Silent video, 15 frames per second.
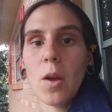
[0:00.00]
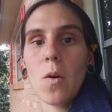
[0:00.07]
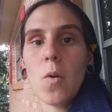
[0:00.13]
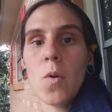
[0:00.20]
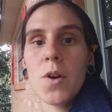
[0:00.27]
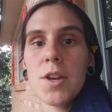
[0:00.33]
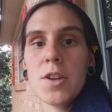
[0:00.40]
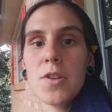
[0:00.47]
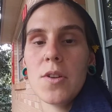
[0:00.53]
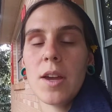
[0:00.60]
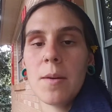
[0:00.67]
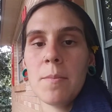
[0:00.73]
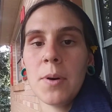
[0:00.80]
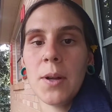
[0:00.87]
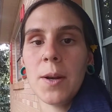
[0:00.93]
Or you
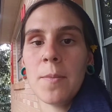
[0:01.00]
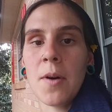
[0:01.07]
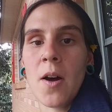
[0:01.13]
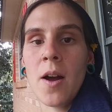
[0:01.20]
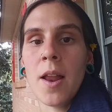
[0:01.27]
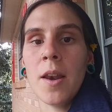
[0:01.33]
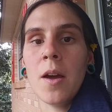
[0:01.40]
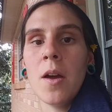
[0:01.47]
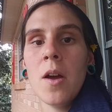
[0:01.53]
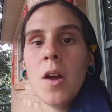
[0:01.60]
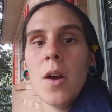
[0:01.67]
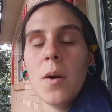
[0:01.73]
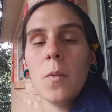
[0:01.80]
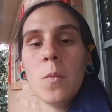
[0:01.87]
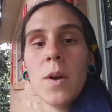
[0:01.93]
can put them on
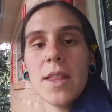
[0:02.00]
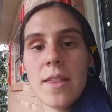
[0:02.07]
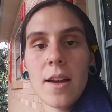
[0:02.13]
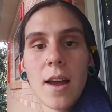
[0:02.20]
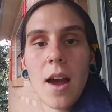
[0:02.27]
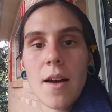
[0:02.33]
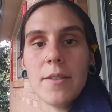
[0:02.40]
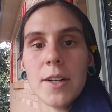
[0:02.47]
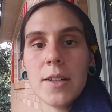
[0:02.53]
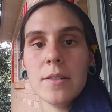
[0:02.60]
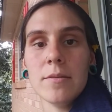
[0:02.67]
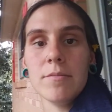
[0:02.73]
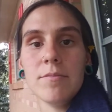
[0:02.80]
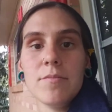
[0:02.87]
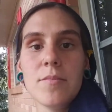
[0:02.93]
with a cover
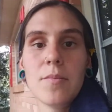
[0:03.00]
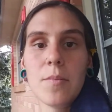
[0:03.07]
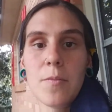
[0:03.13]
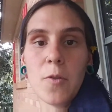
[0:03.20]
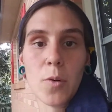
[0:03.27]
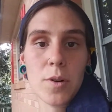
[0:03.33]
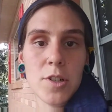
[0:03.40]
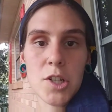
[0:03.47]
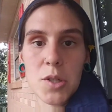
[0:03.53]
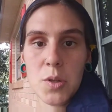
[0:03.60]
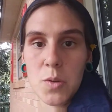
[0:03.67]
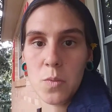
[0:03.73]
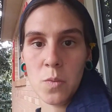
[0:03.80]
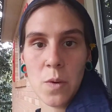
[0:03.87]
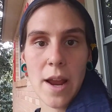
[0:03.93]
for just
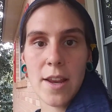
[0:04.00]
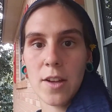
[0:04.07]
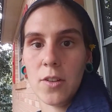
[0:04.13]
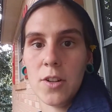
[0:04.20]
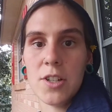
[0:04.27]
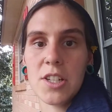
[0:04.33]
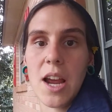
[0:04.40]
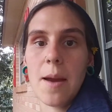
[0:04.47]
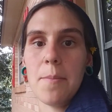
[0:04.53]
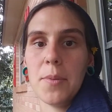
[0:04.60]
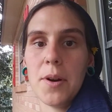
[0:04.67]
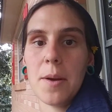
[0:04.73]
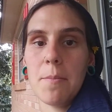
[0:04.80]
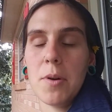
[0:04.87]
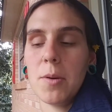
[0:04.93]
regular
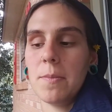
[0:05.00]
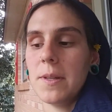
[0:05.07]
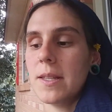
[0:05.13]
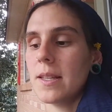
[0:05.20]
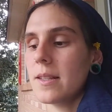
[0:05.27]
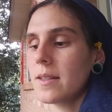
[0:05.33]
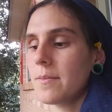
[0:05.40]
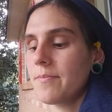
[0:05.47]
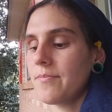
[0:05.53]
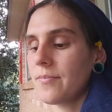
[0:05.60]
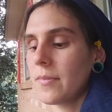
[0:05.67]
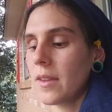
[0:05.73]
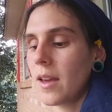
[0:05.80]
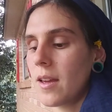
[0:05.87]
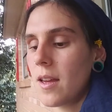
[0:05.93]
diapering purposes.
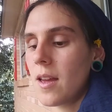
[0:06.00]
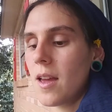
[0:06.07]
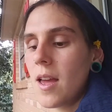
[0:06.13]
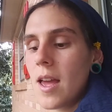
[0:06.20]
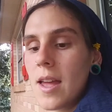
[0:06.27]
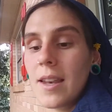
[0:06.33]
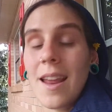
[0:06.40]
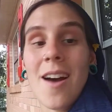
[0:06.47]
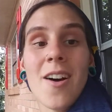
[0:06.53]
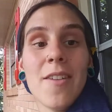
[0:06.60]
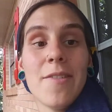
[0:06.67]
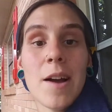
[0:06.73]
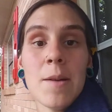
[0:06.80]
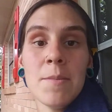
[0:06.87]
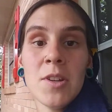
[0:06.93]
Now, if
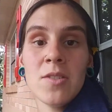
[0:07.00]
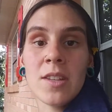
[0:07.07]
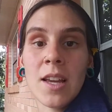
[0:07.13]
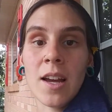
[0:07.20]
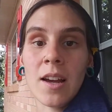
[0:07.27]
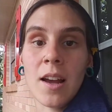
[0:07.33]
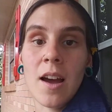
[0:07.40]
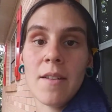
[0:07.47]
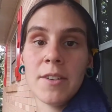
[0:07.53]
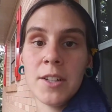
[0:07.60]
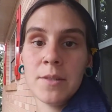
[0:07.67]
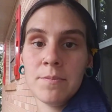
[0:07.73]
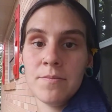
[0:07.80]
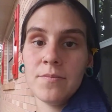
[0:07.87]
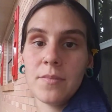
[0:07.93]
I'm using a
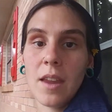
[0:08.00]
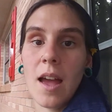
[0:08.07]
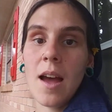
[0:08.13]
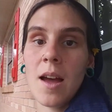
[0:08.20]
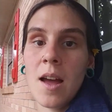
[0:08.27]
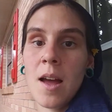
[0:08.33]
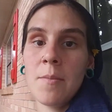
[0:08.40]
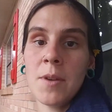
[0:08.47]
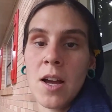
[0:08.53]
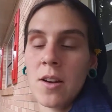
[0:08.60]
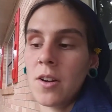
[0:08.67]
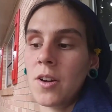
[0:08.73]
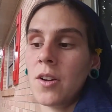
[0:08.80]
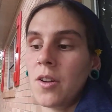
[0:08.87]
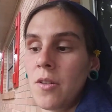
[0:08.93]
cover, I'm not
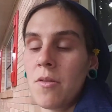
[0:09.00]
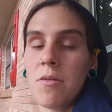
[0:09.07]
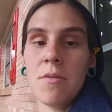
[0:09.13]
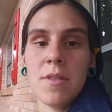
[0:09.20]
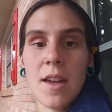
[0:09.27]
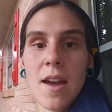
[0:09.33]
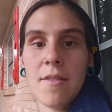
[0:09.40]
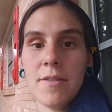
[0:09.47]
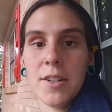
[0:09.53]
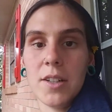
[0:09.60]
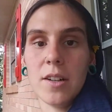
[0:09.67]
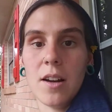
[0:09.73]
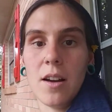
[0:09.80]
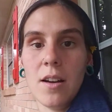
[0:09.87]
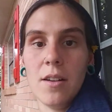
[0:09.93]
going to go through the
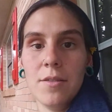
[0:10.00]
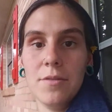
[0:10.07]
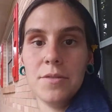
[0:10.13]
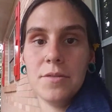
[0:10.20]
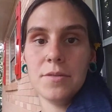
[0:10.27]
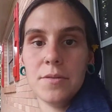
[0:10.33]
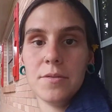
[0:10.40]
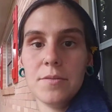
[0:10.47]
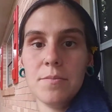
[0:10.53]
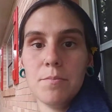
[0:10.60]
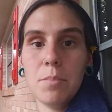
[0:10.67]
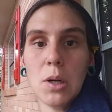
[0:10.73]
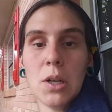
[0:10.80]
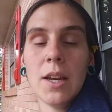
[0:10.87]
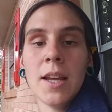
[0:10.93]
effort of
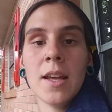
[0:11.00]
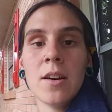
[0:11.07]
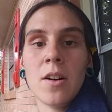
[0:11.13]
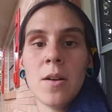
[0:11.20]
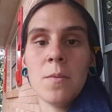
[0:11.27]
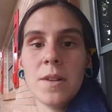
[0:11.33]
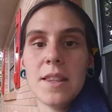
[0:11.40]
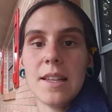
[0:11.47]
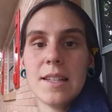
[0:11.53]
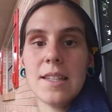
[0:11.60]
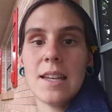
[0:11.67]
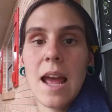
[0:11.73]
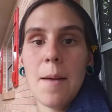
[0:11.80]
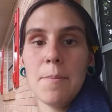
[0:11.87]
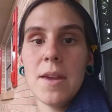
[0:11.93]
putting it on with the
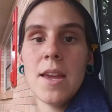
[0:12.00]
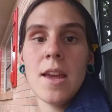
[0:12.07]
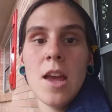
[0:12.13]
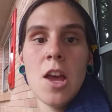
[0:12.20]
snappy.